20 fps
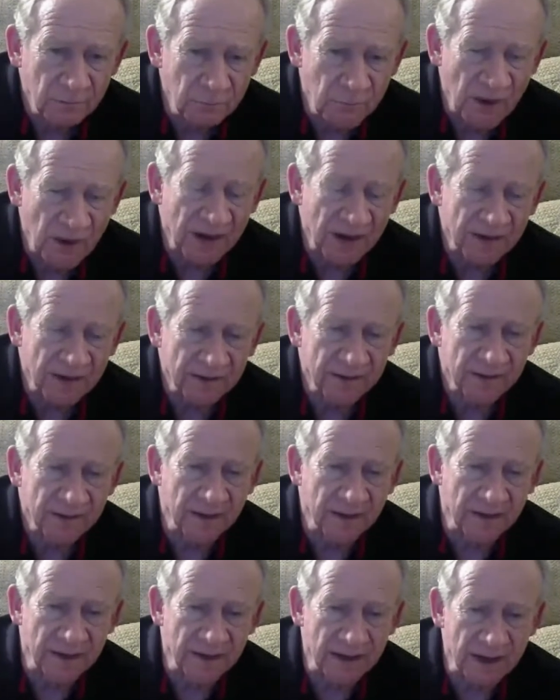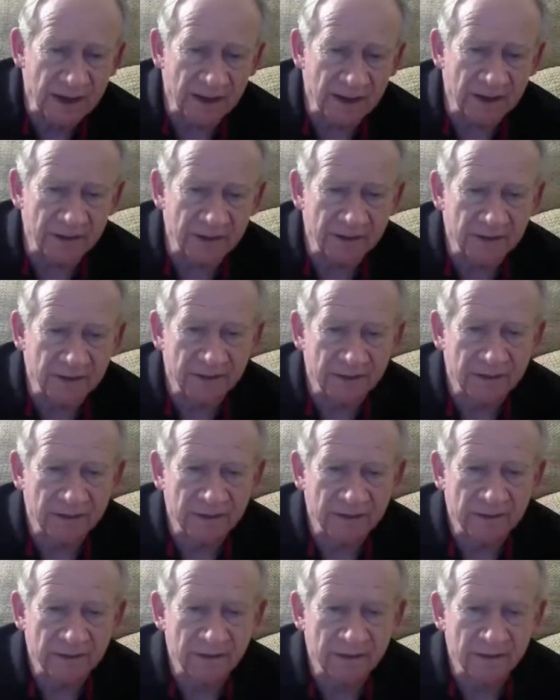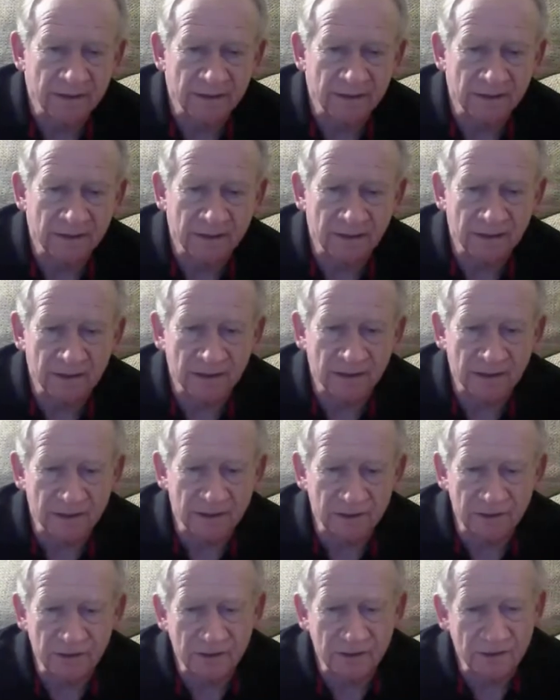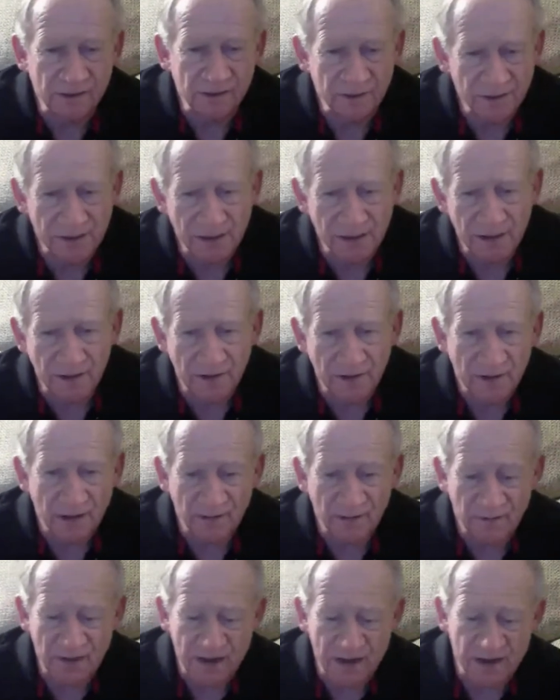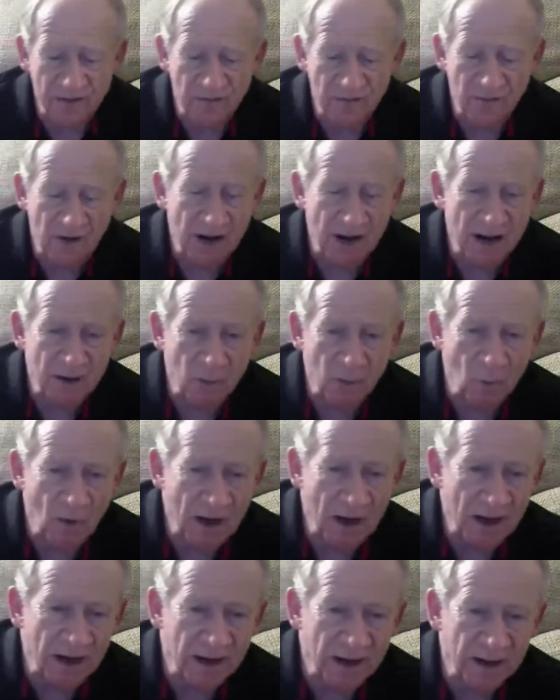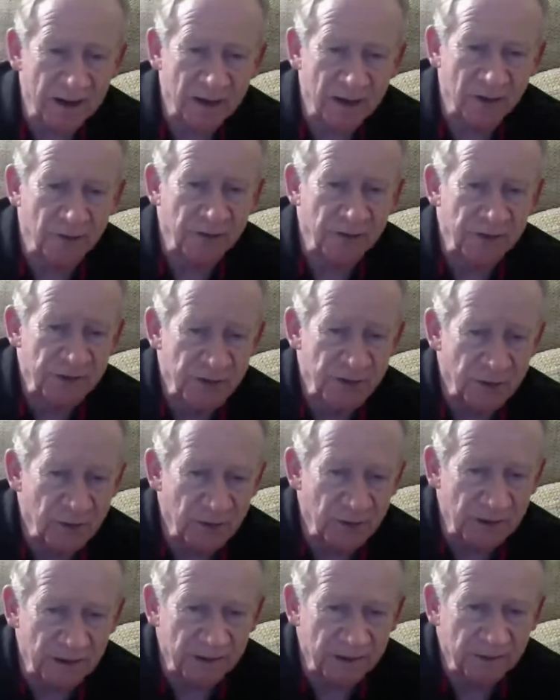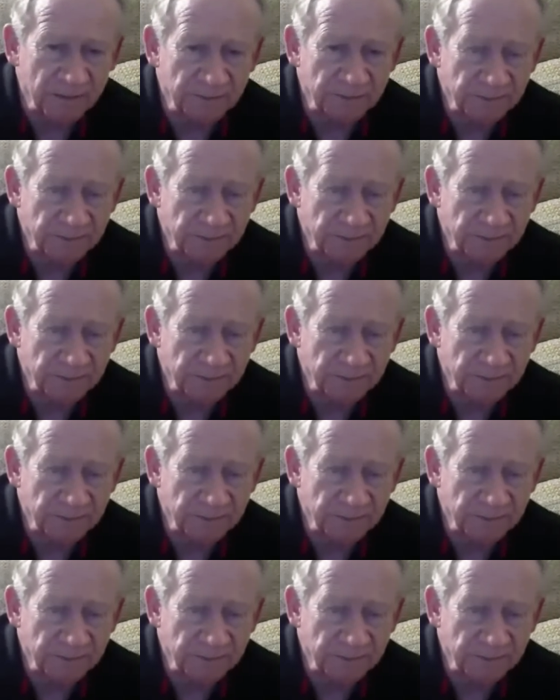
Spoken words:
but in the end, it, if he can find a way, he'll destroy you